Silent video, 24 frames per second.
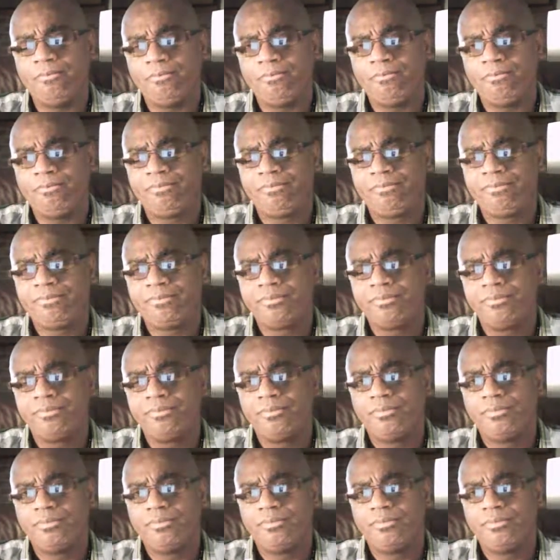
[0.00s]

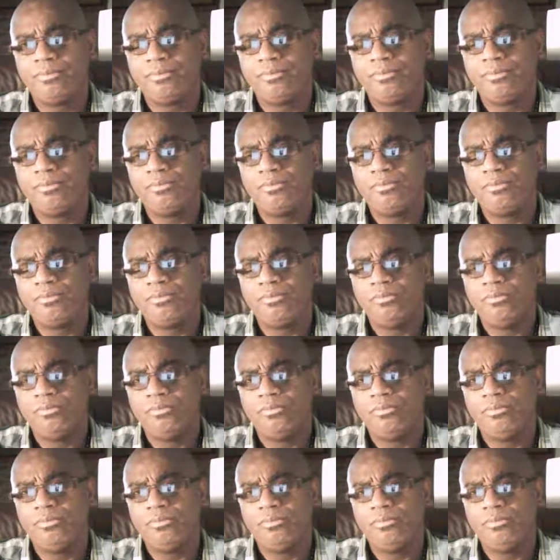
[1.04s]

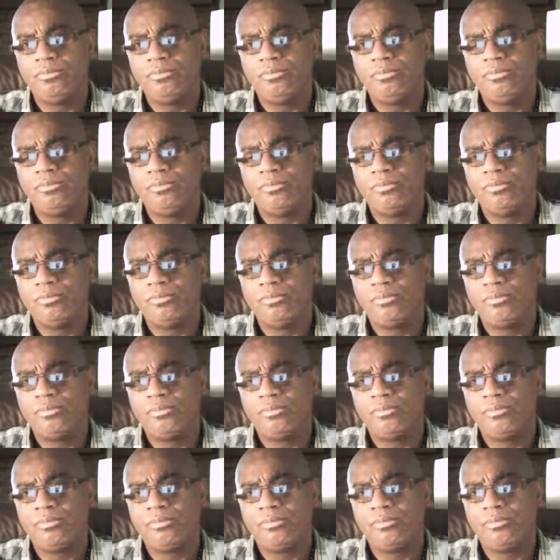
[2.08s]

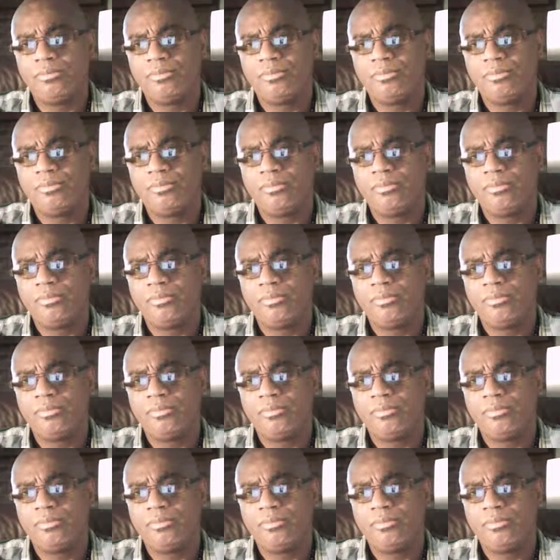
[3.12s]
[no speech]